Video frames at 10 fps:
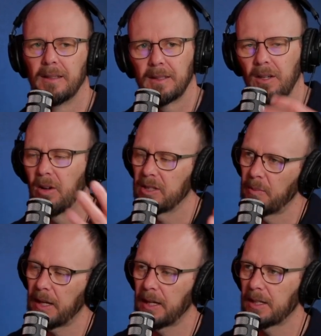the client's
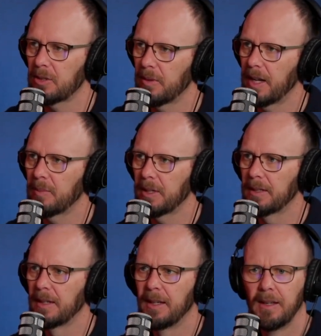mucking us around a bit.
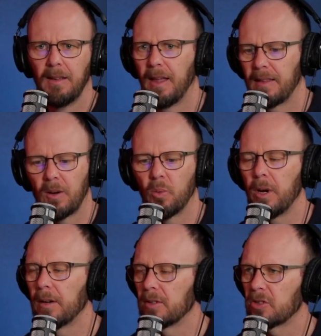And they're
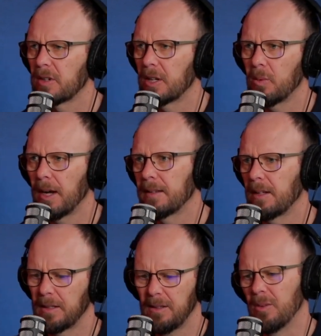aware of it straight away, and they're
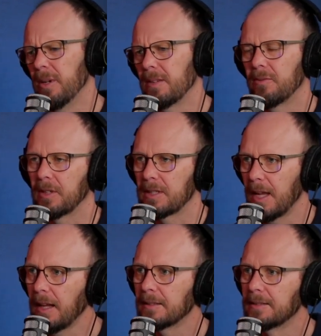like, oh, we can fix
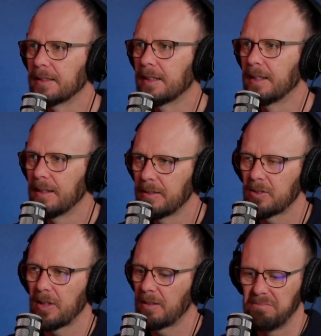that.
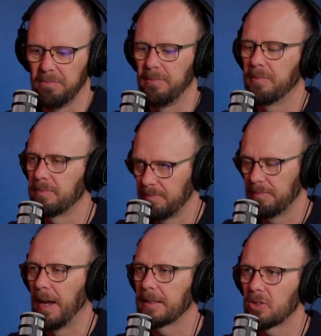So they
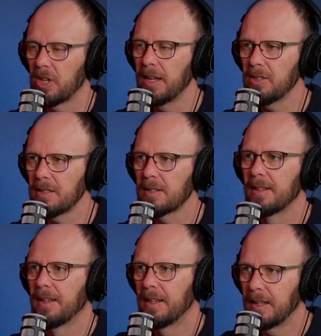make the changes,
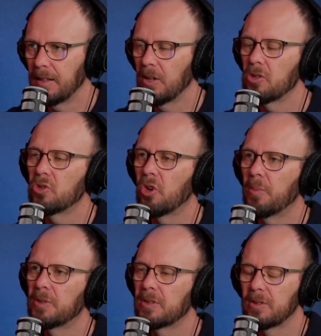get those
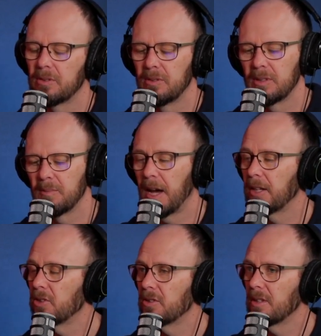jobs to
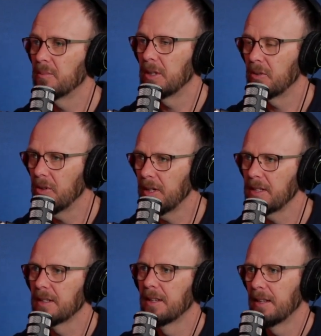margins in the
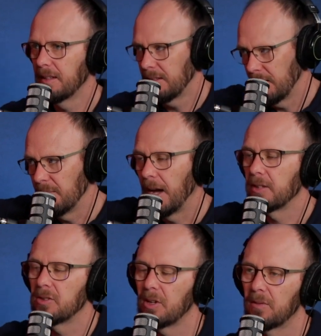mid-30s, their
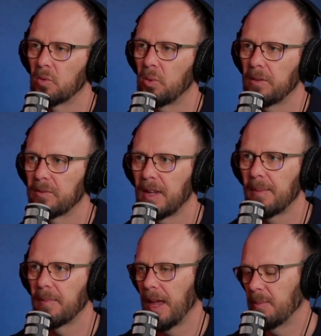margins overall lift
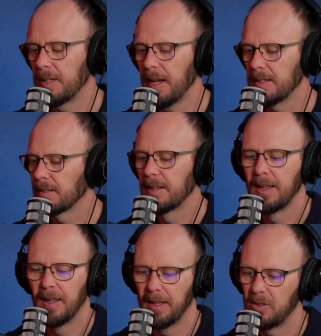up, happy days.
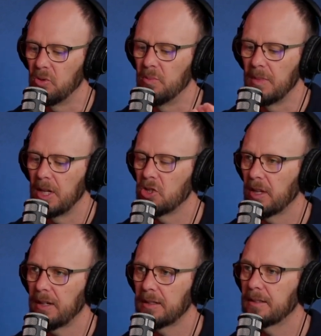Yep. You
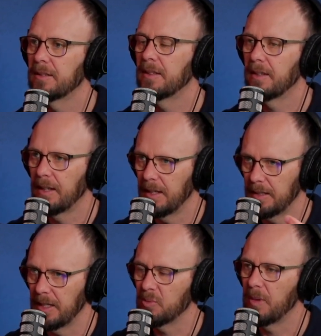measure it, it
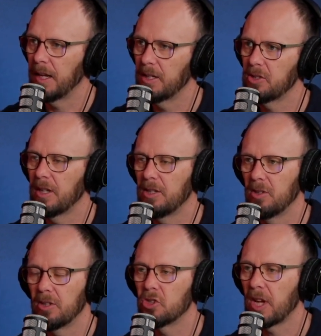gets managed, and you
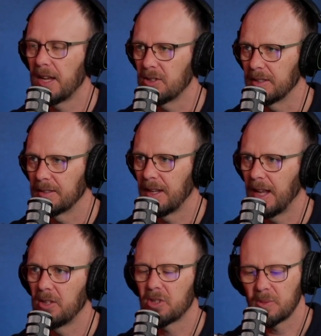can change it.
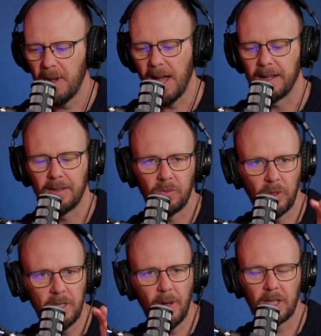And you're smart.
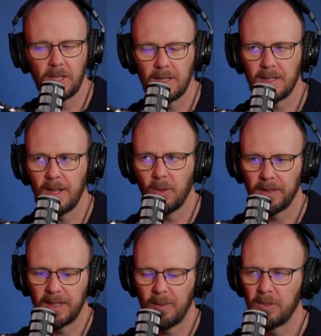When you actually see what
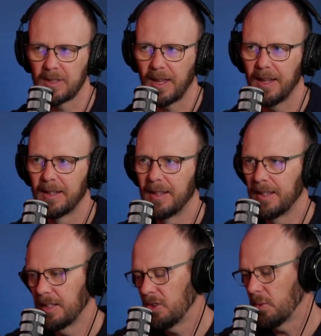the numbers are,
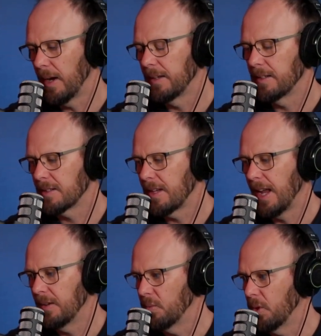you
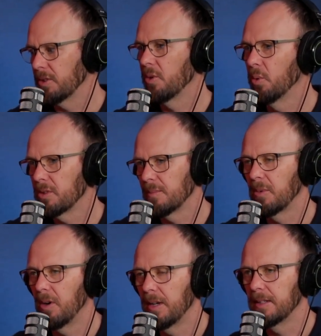understand what's causing
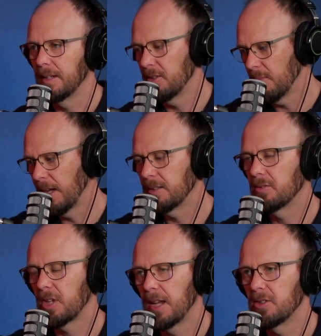behind it, and you make
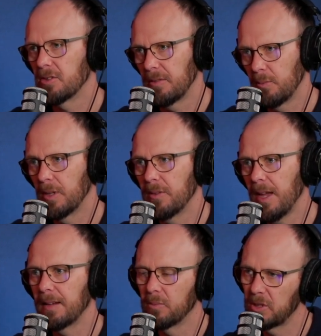changes with
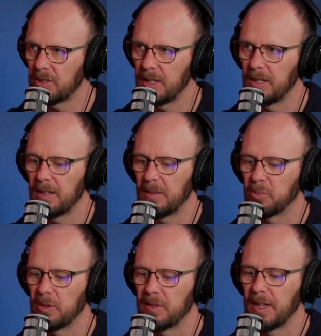that, which then
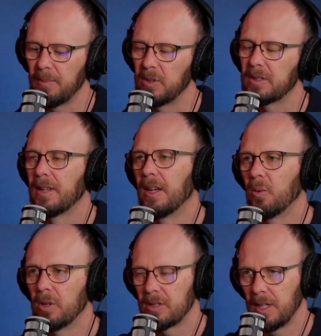improves your numbers,
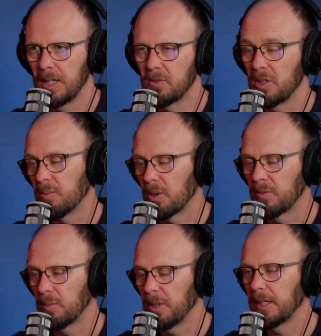which then gives you the
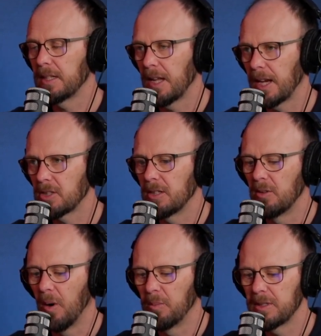profitability to actually
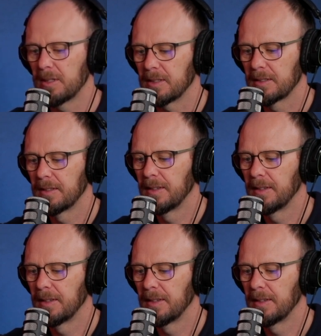grow a business.